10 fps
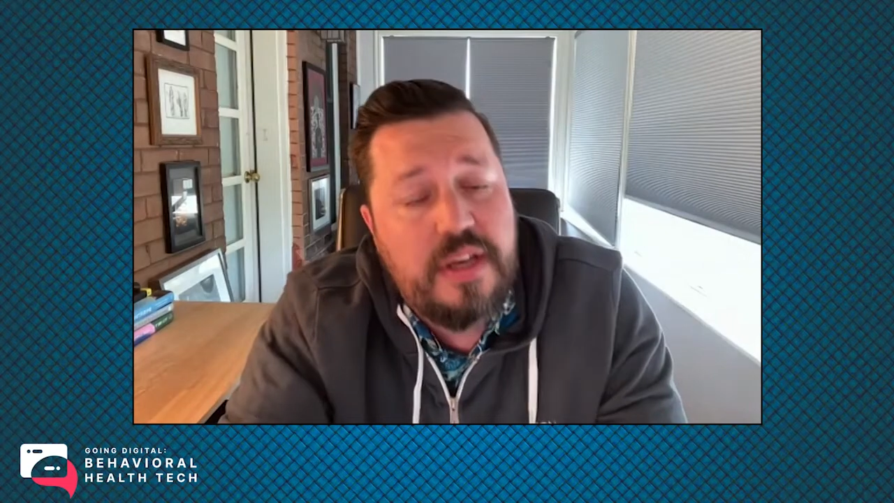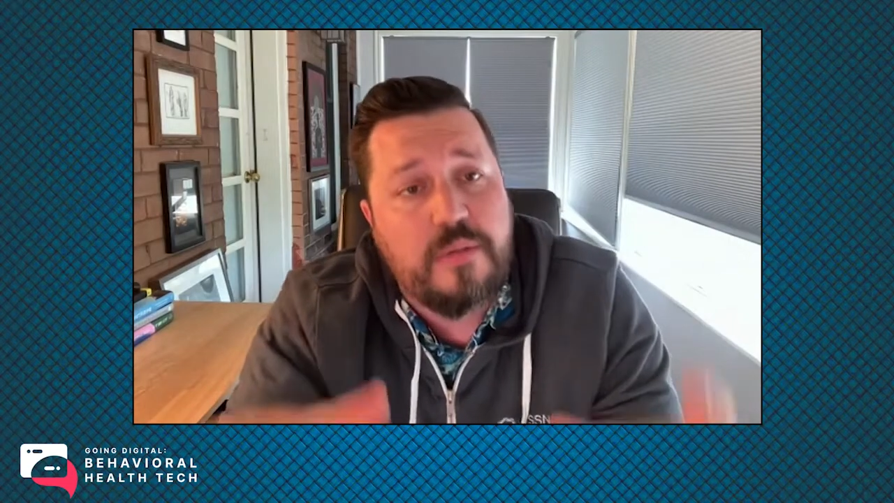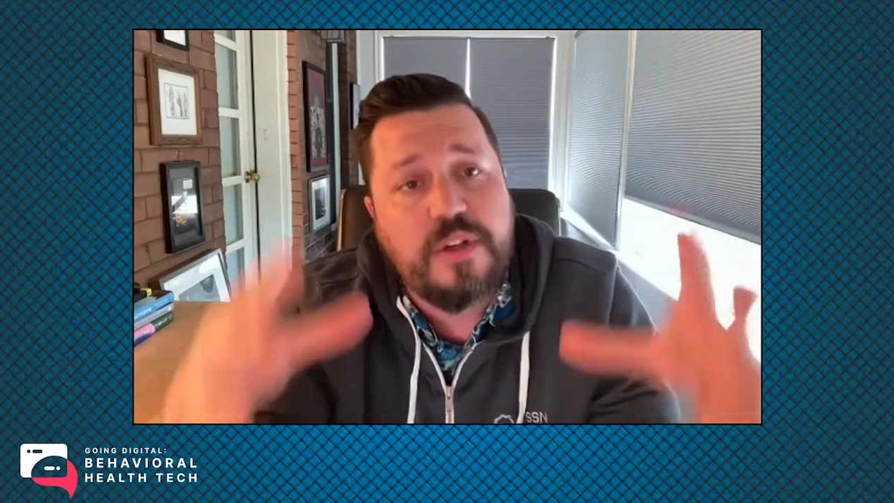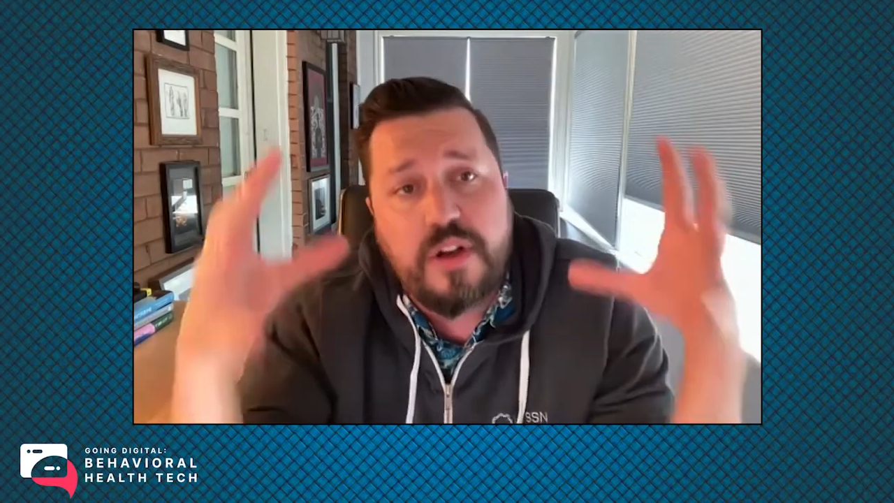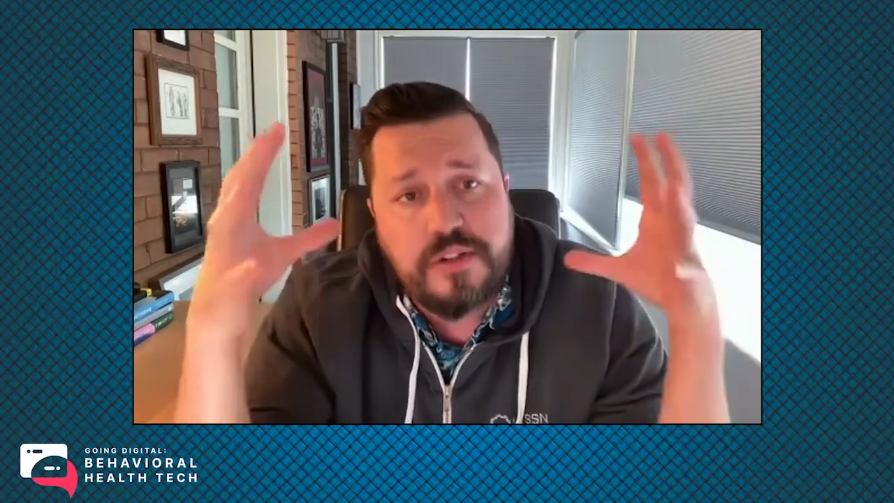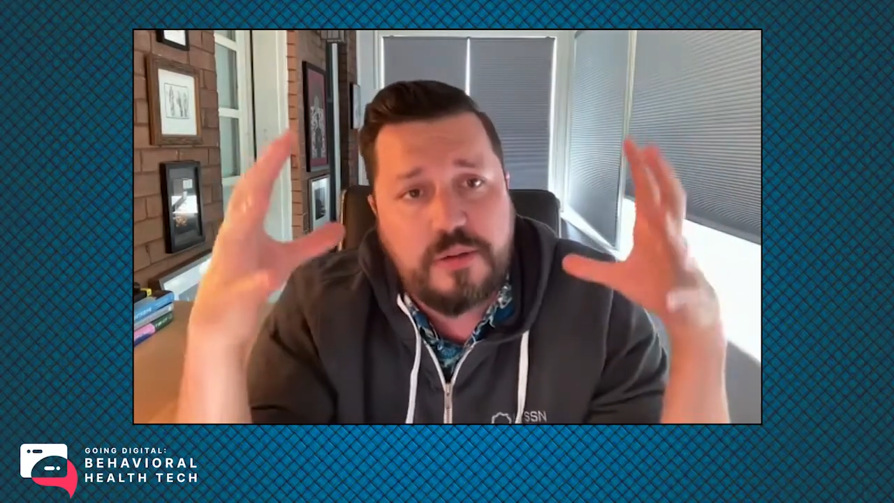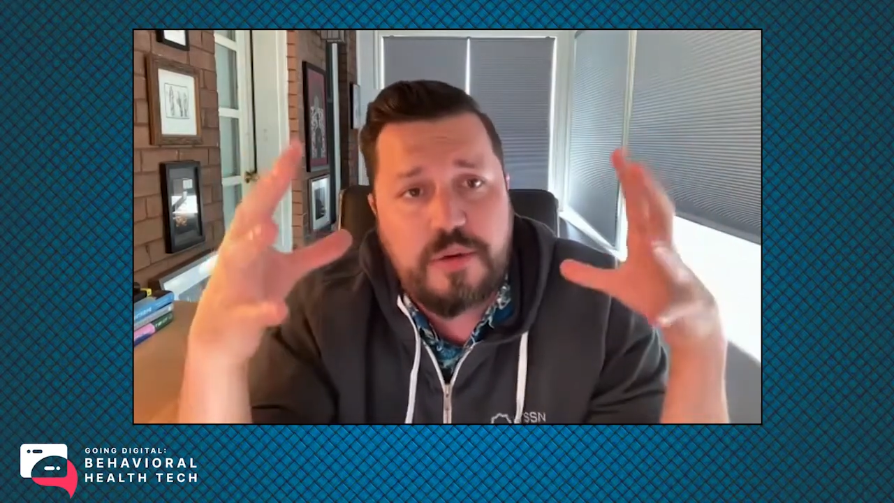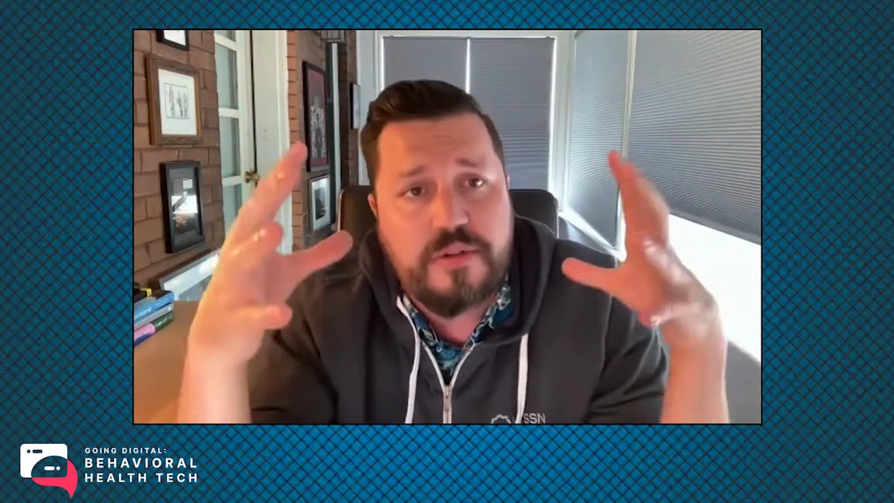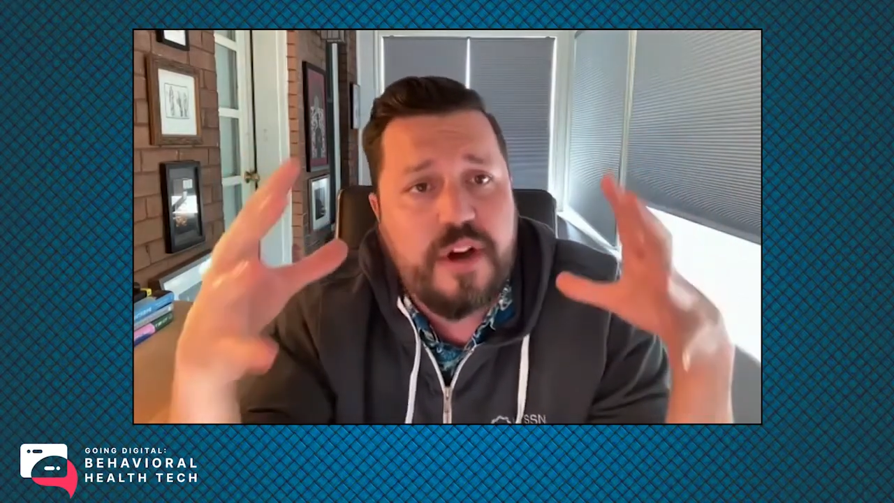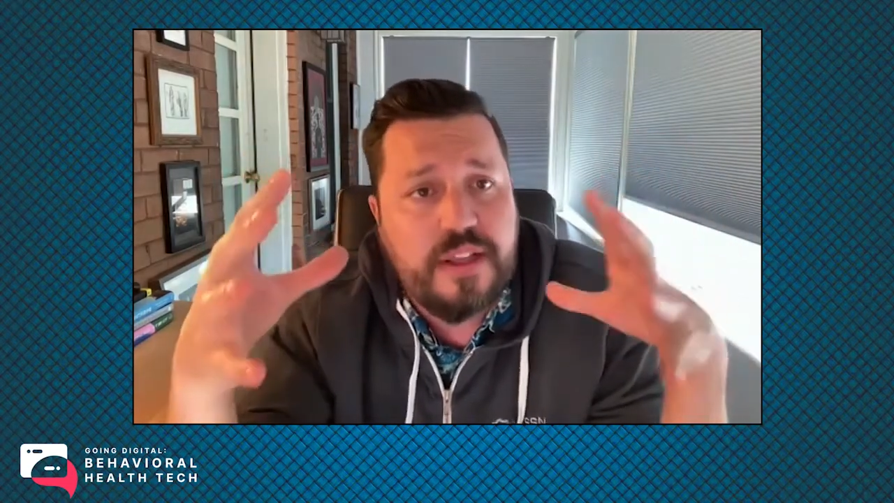And we also
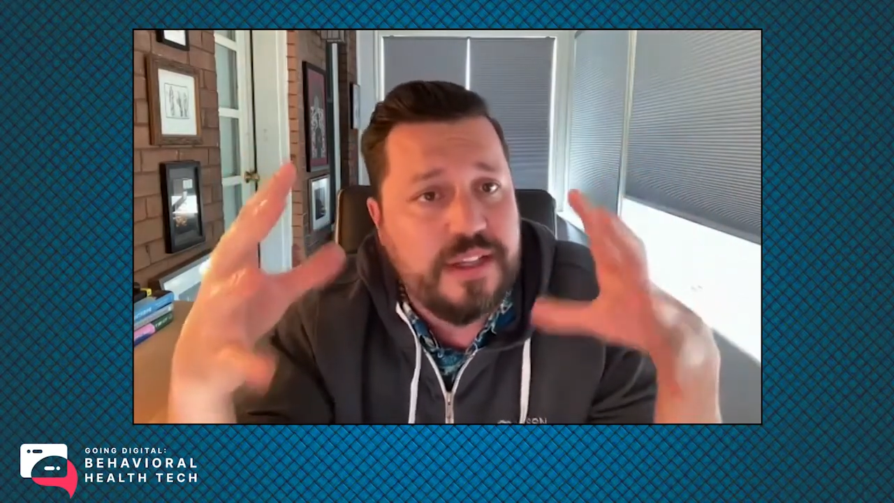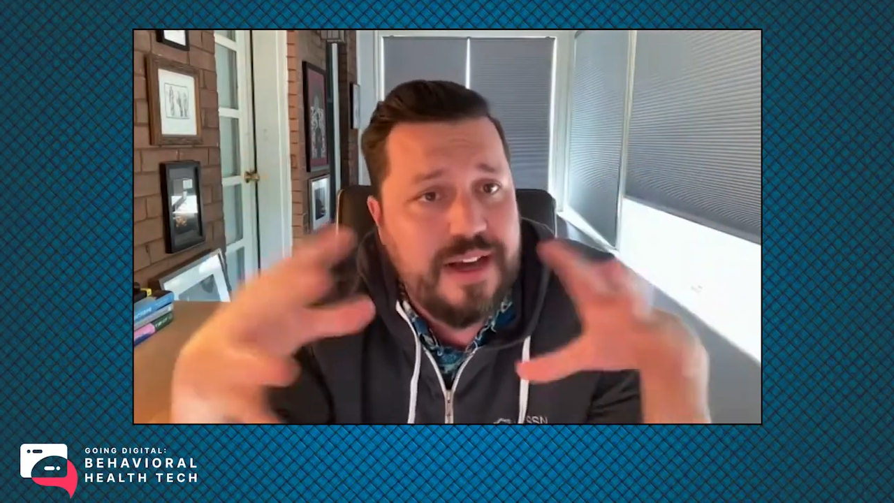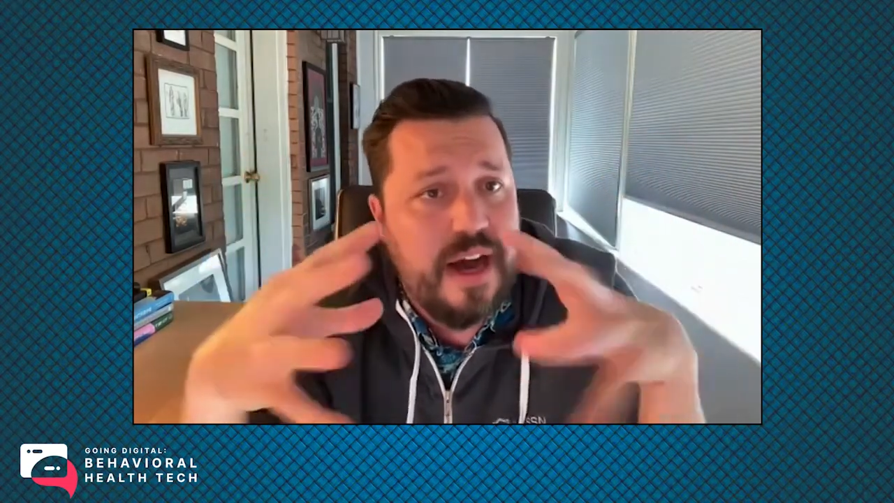provide like a